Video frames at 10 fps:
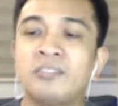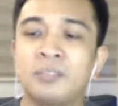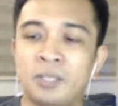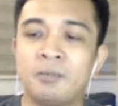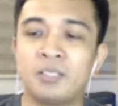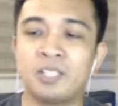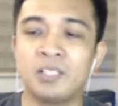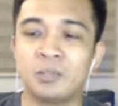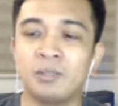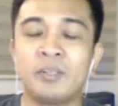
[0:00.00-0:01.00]
firms
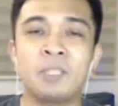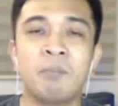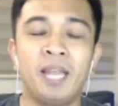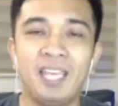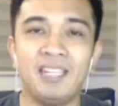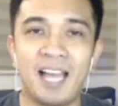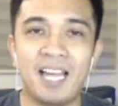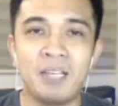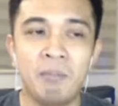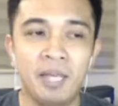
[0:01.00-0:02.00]
told to explain
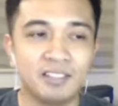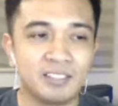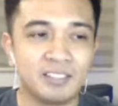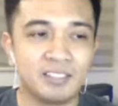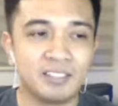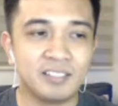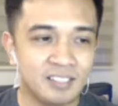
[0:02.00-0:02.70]
high bills.